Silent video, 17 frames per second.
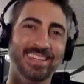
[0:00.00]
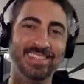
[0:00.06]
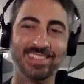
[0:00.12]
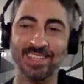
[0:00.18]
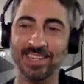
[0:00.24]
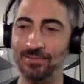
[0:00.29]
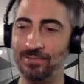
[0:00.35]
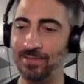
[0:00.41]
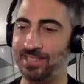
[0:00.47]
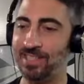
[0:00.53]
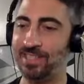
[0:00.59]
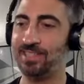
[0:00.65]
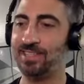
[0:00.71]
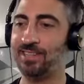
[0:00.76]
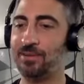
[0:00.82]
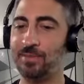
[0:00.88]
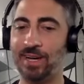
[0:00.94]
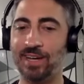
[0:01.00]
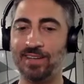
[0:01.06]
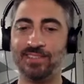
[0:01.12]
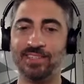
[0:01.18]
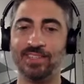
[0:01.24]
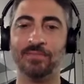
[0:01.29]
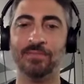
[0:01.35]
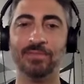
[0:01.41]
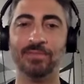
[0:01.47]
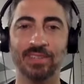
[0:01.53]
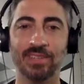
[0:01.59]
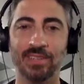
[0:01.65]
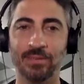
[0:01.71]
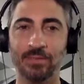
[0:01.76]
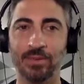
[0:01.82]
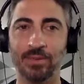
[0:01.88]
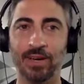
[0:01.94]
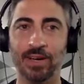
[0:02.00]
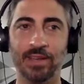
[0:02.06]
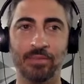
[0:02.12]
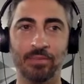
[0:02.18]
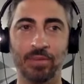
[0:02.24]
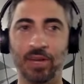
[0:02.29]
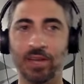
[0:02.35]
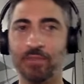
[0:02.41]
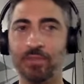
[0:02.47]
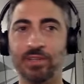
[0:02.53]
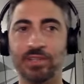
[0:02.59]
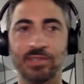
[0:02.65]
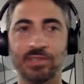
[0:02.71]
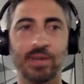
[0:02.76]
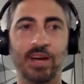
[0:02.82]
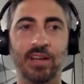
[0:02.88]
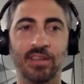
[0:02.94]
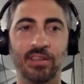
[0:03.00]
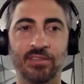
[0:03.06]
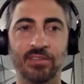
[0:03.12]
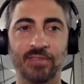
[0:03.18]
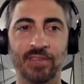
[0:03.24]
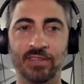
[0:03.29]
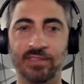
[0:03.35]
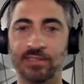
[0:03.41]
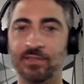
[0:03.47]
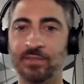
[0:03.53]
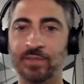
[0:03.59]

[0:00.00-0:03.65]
Just tell them we said to go by and see them. They'll probably put a smile on their face.